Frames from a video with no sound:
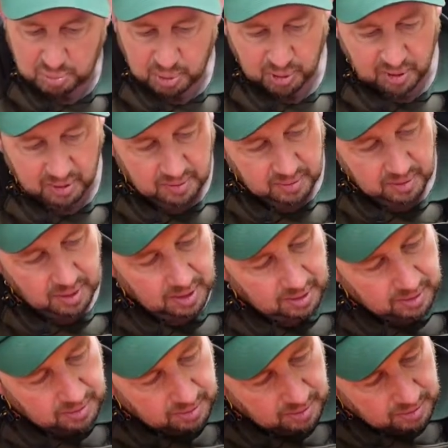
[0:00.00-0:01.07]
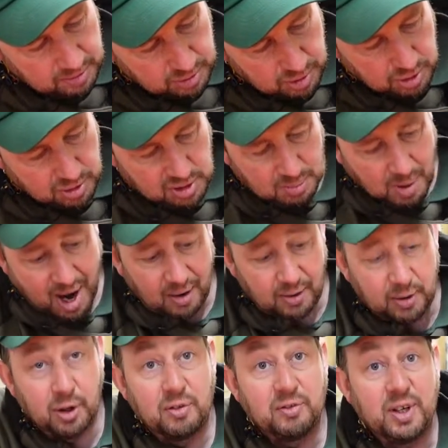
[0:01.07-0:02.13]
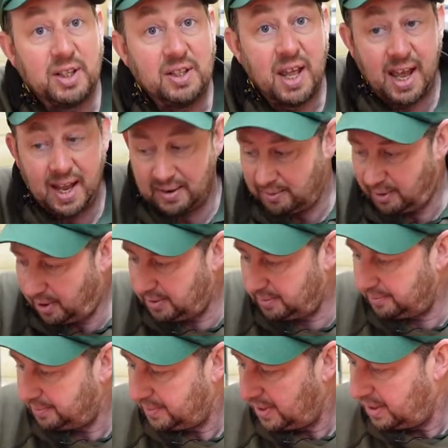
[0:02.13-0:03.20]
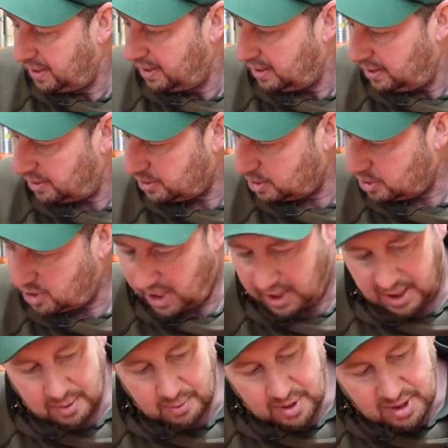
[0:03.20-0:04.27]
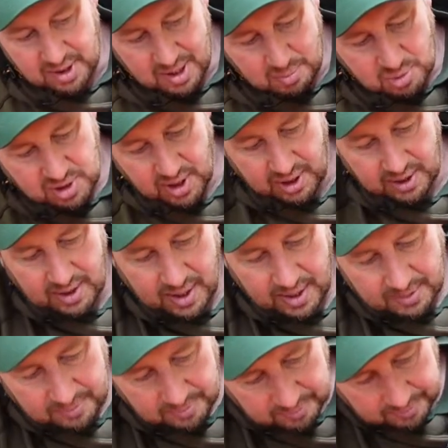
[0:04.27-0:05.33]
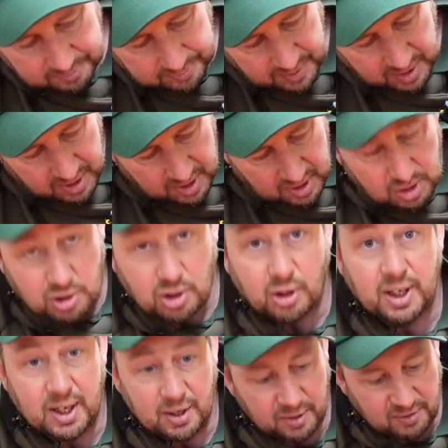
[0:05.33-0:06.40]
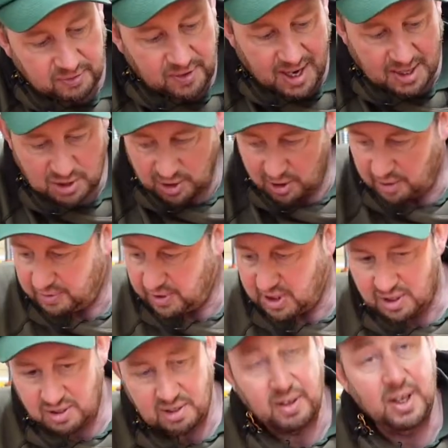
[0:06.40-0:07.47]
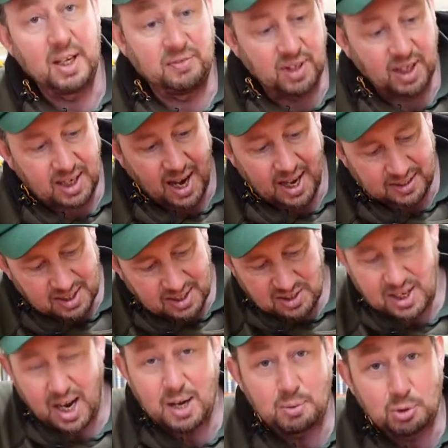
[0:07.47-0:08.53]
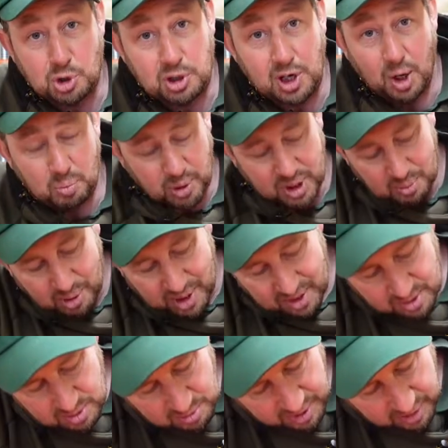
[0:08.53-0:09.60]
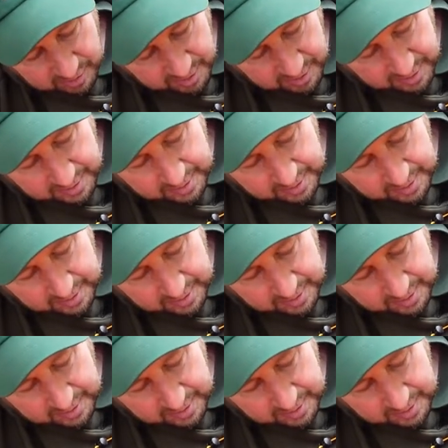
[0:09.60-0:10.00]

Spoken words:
put just about enough in there. Right, I'll just check it with a dipstick now. Try and get it on a flat surface if you can. This table's sloping a bit because we've got